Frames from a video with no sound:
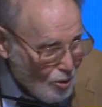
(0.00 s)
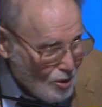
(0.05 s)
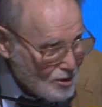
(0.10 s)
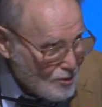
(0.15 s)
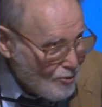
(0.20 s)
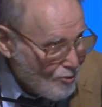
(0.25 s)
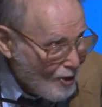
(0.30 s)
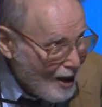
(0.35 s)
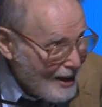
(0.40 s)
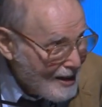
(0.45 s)

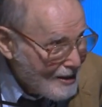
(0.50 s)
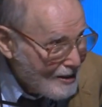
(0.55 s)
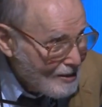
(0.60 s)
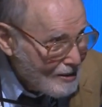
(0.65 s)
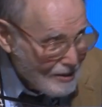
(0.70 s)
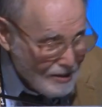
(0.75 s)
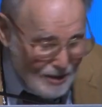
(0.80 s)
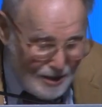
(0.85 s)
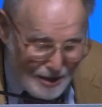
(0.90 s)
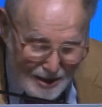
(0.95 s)
course,
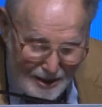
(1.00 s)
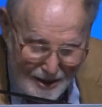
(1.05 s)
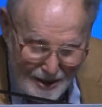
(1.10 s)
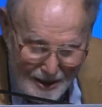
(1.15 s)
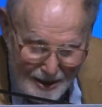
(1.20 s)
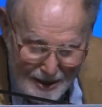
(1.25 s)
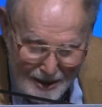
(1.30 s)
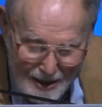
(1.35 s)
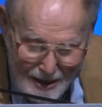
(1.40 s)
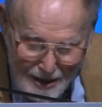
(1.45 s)
failed.
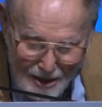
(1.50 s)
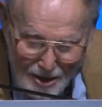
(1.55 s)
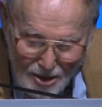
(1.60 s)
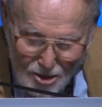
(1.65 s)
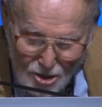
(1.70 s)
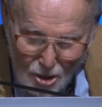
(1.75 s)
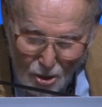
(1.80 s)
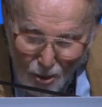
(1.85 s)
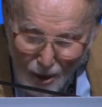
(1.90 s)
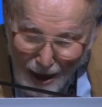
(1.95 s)

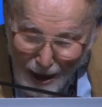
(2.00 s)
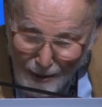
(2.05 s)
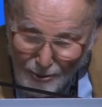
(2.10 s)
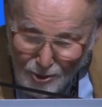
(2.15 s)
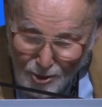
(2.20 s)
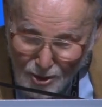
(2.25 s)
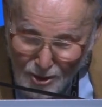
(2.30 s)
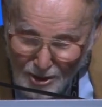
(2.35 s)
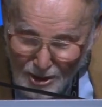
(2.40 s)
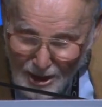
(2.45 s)
So
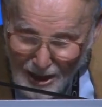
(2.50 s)
after a